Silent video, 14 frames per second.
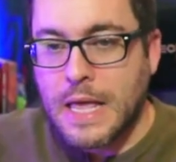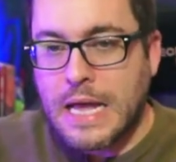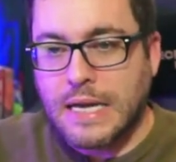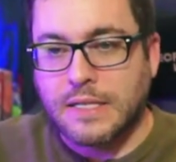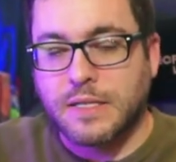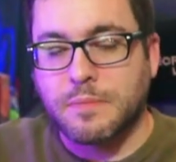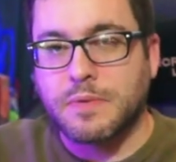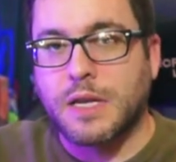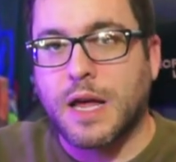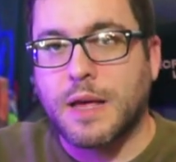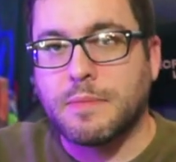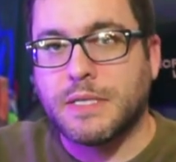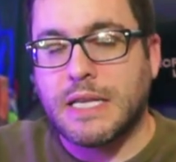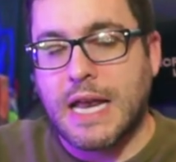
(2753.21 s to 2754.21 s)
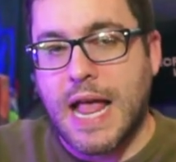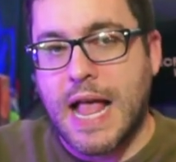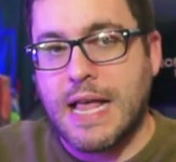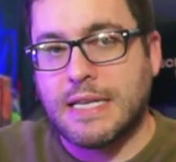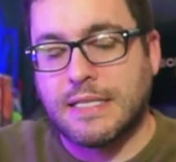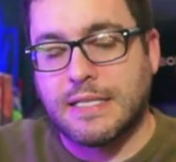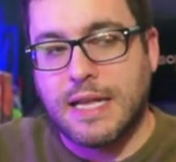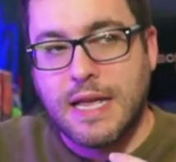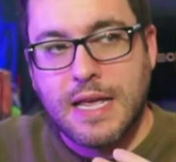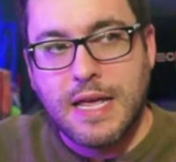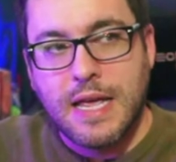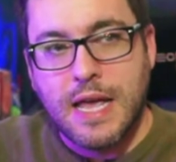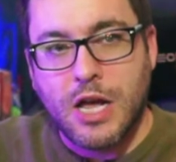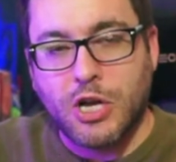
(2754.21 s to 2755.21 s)
And sometimes it has
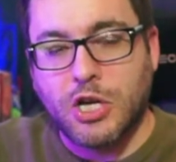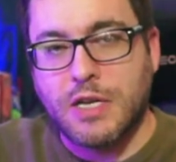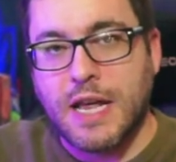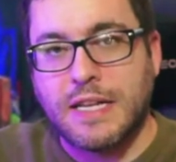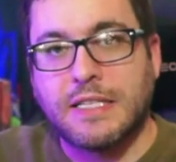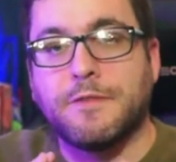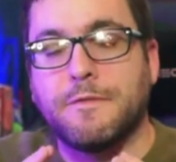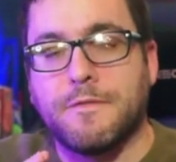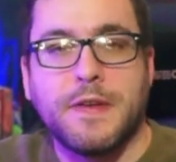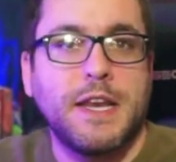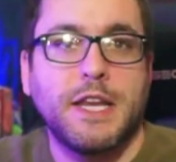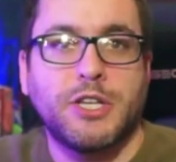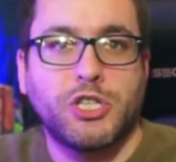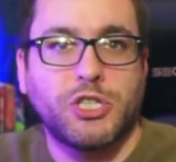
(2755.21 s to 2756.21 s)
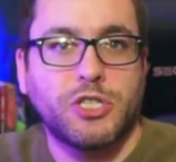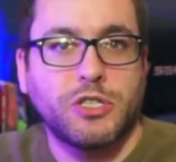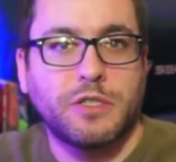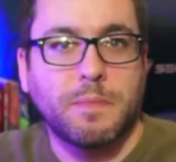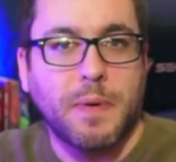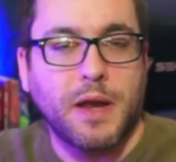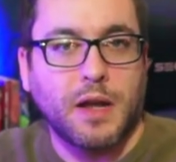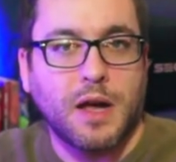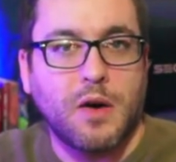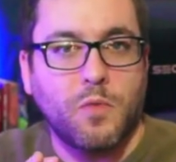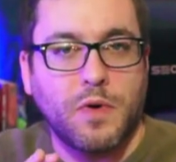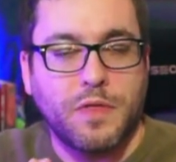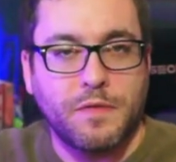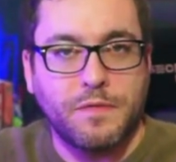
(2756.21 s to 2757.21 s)
a nice finish, depending on
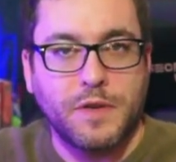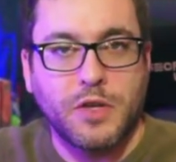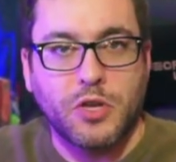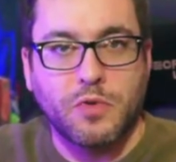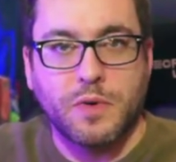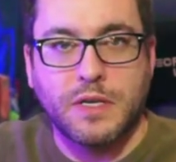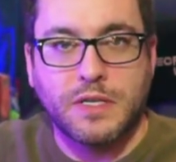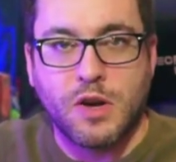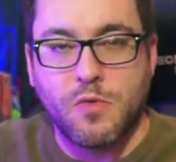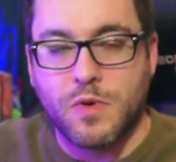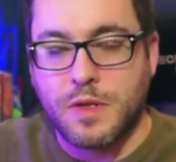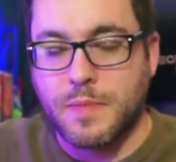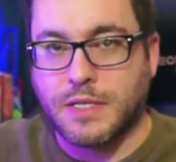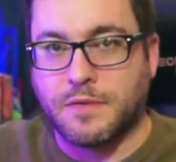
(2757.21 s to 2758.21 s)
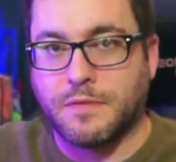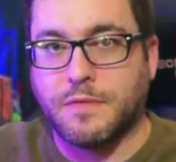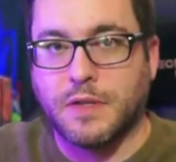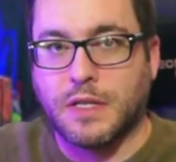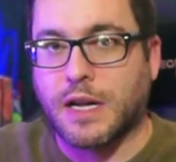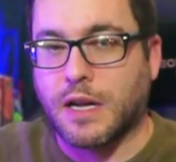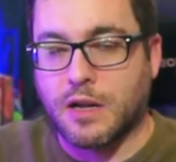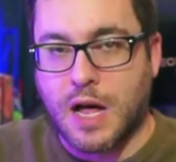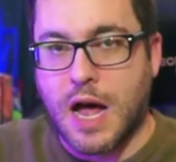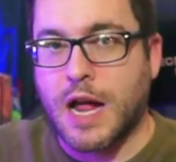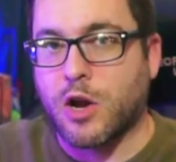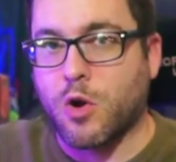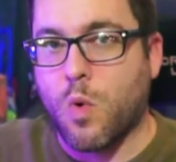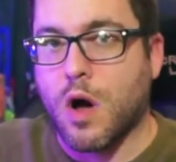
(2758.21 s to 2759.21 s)
what the figure is. That really makes it feel like a
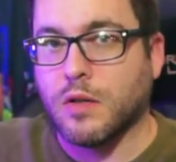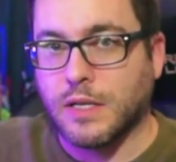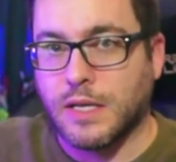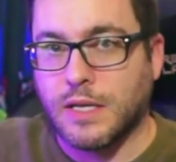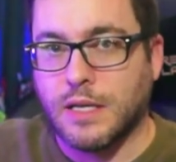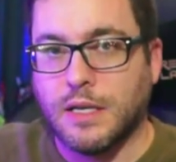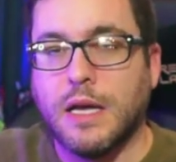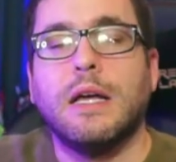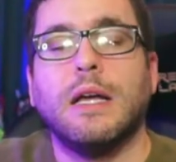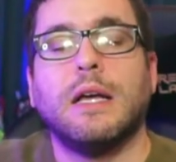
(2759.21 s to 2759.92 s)
high quality